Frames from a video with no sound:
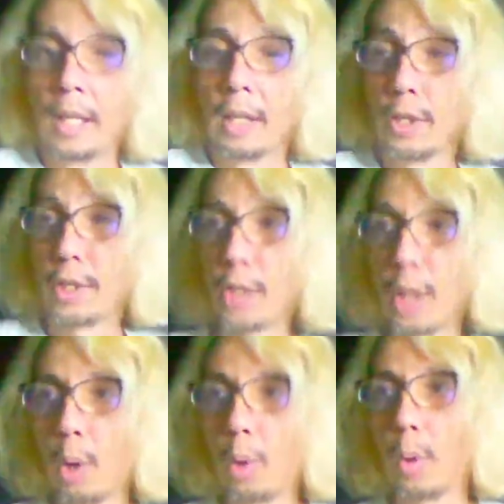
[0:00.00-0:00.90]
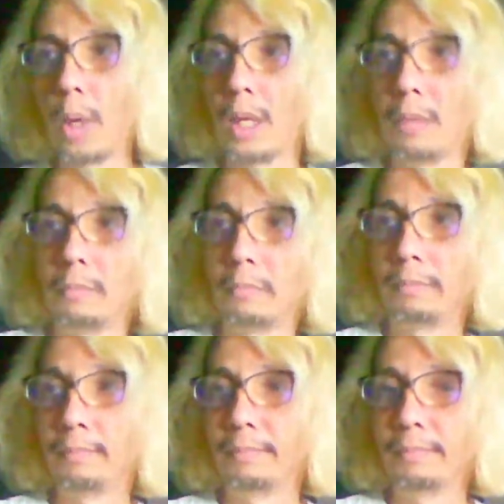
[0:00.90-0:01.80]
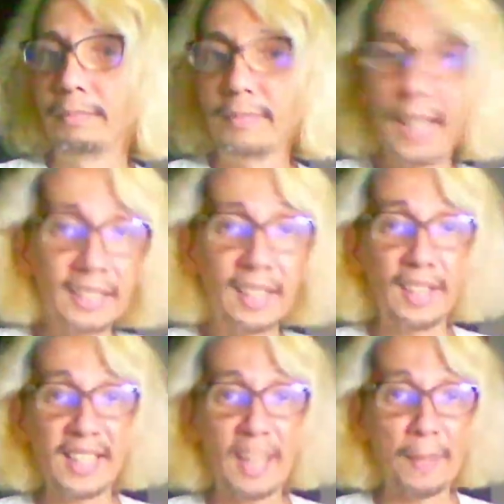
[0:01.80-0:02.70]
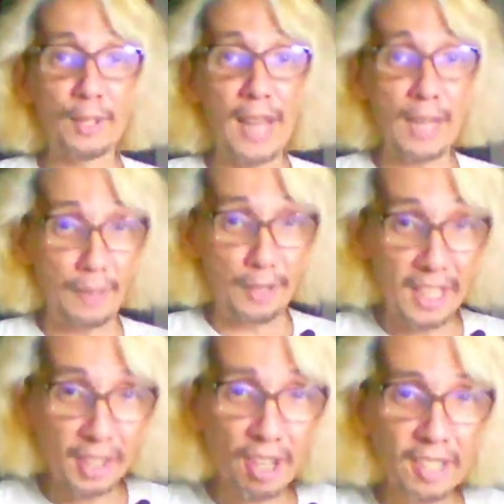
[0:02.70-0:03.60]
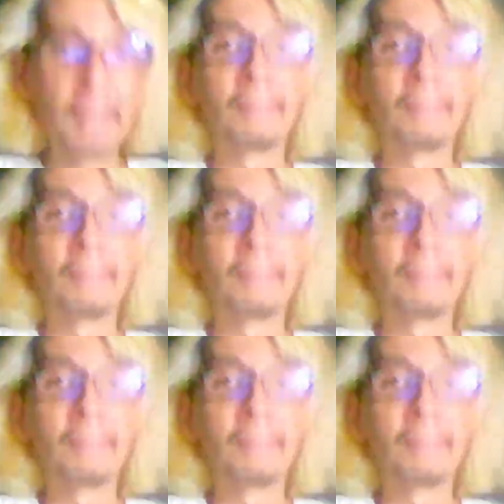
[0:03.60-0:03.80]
So, title of the next episode has been teasered.